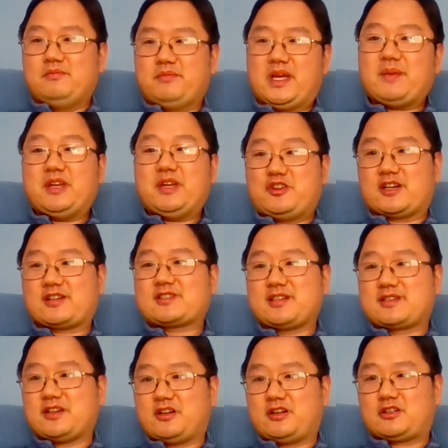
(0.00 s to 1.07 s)
maybe
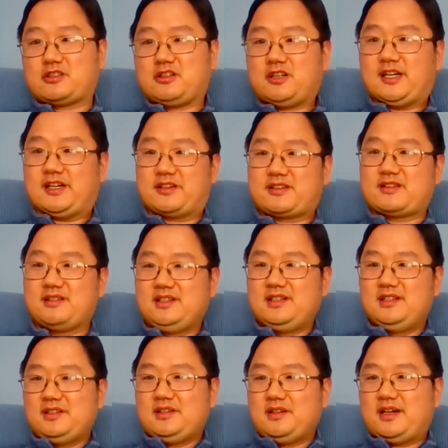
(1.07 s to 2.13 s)
justice at all costs,
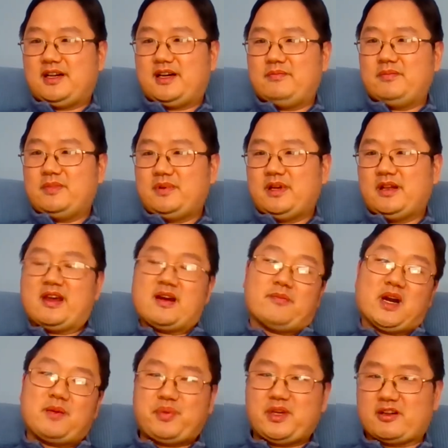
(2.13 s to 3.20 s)
and that
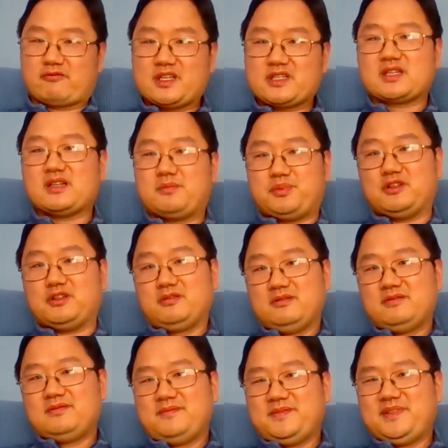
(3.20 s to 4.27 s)
might be a reasonable
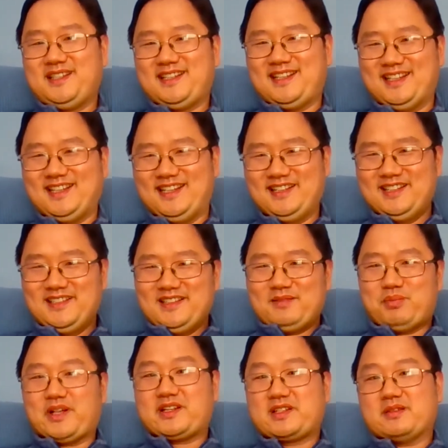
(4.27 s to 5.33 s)

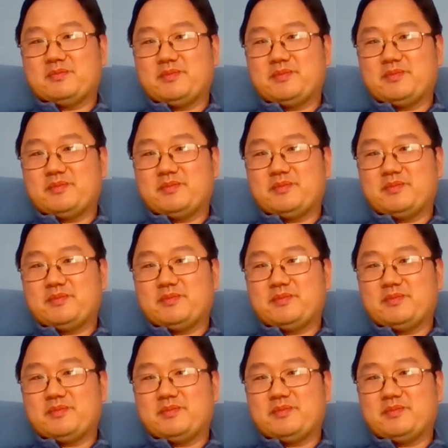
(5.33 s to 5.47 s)
place to be.